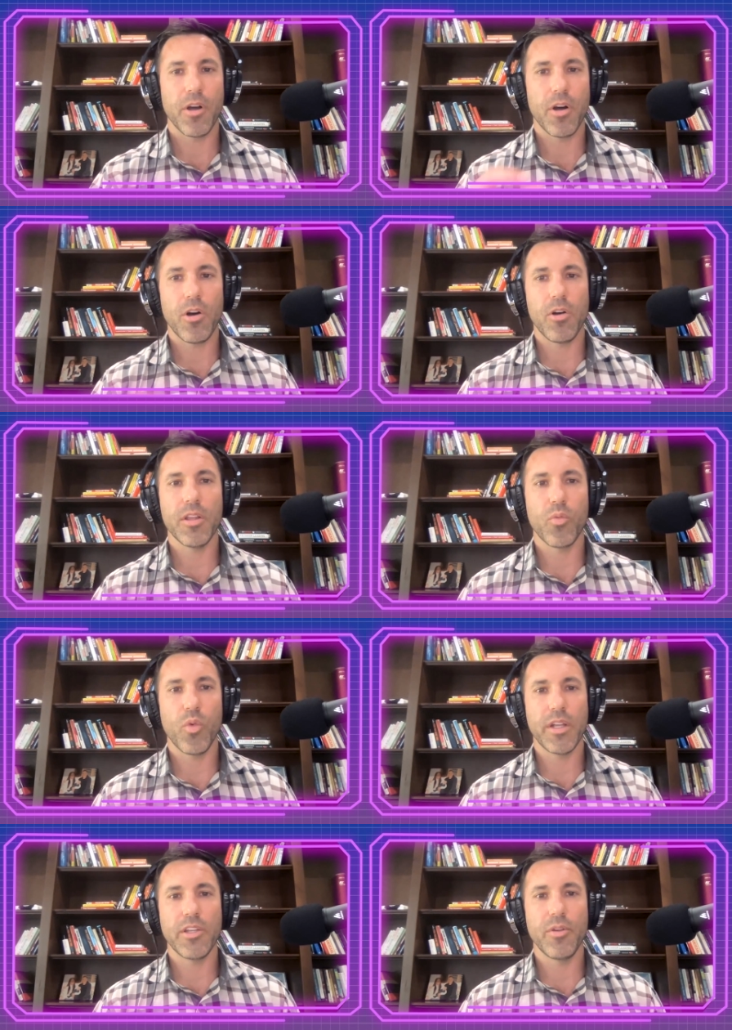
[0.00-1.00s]
all in
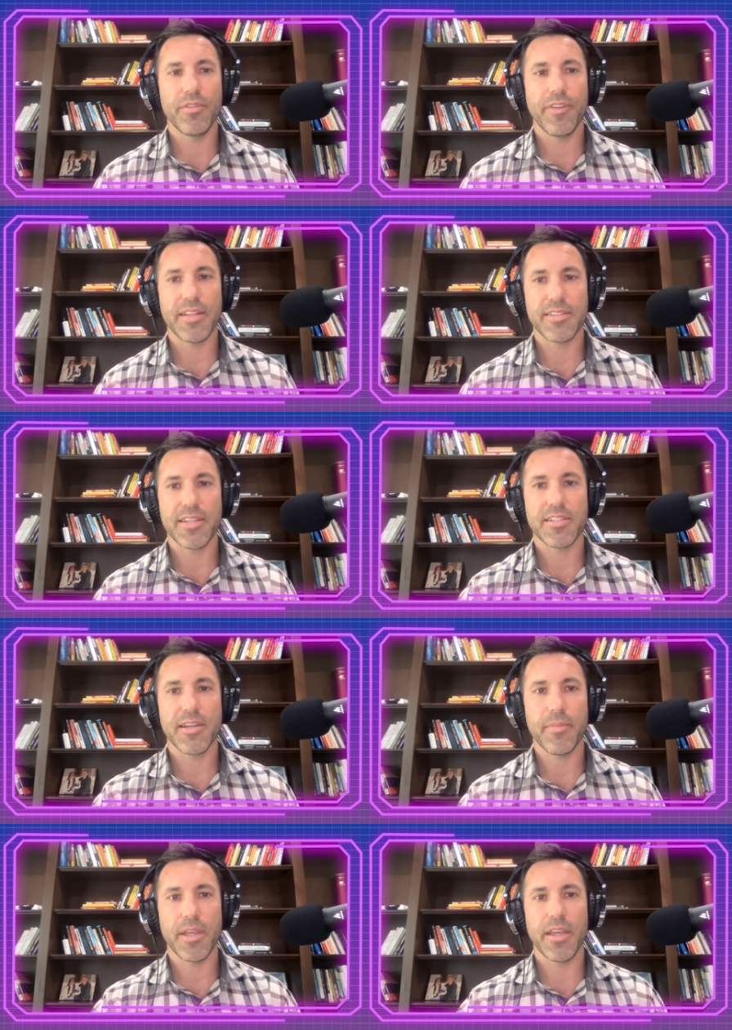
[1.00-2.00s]
one unified
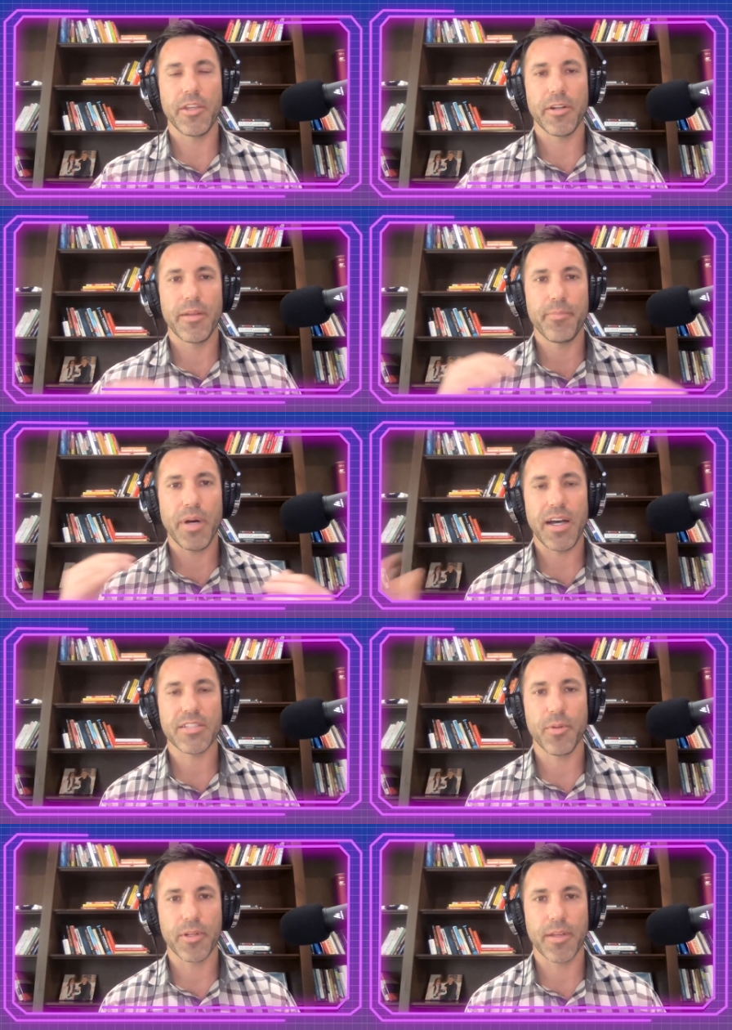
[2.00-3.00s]
system, you're
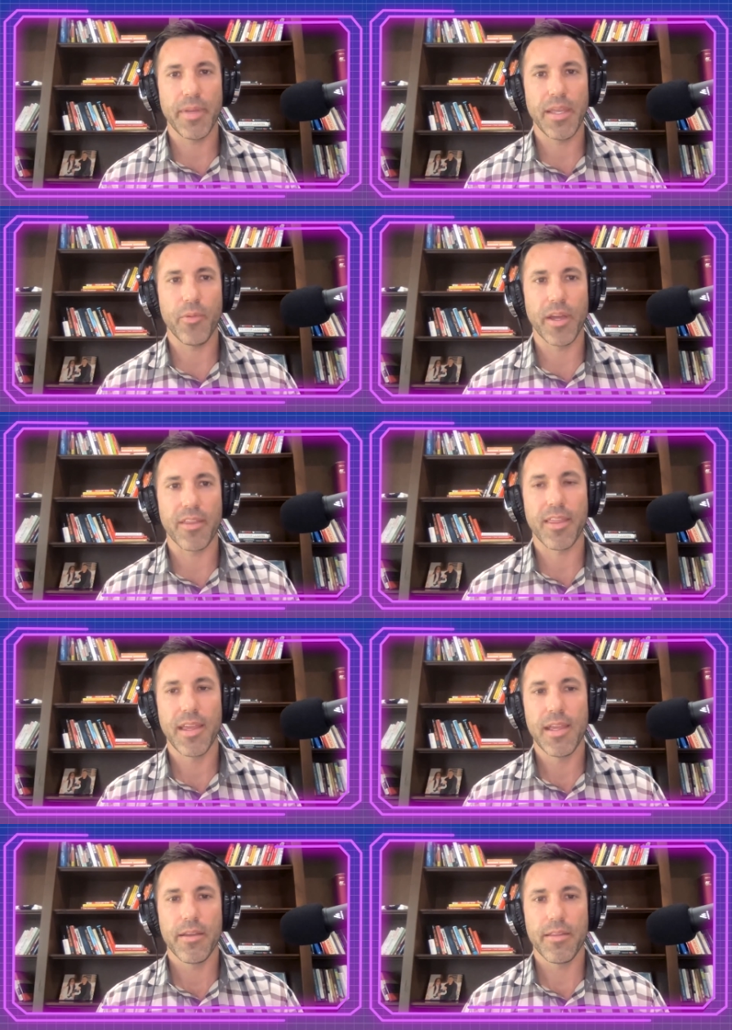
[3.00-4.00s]
impossible to compete with.
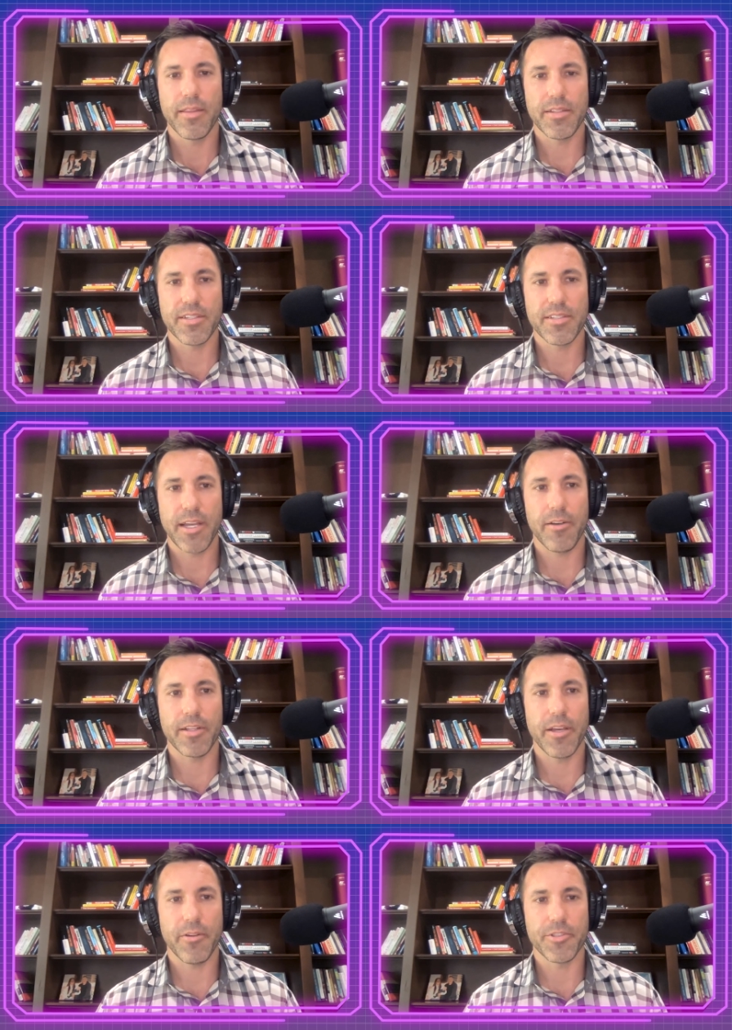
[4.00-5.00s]
This is talent
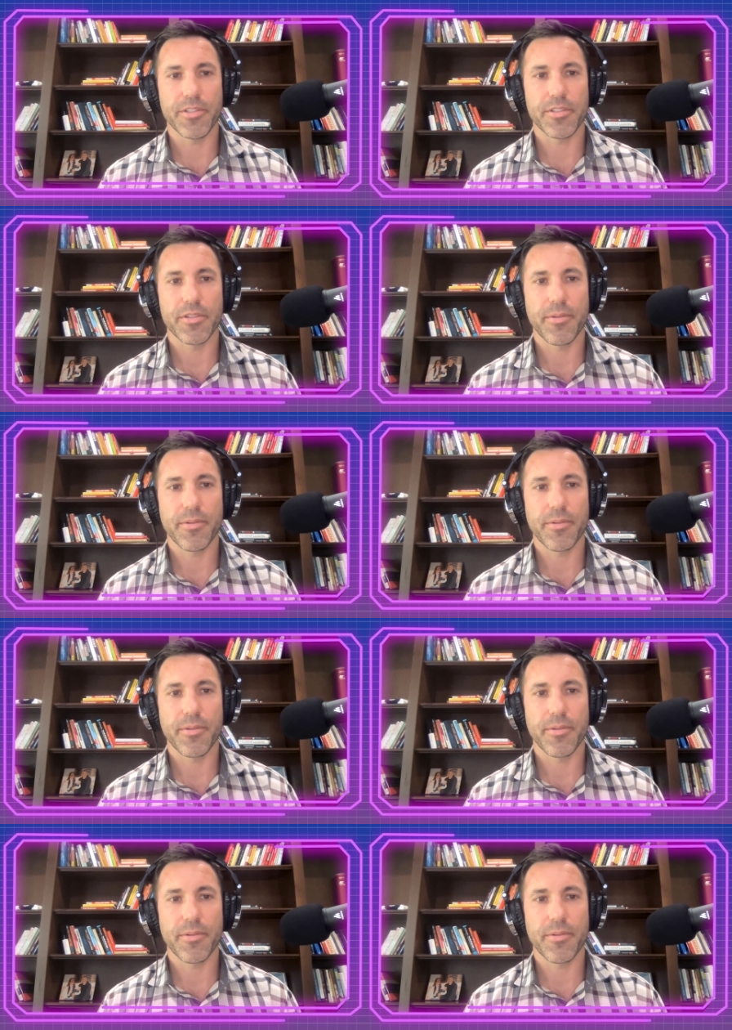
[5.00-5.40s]
intelligence.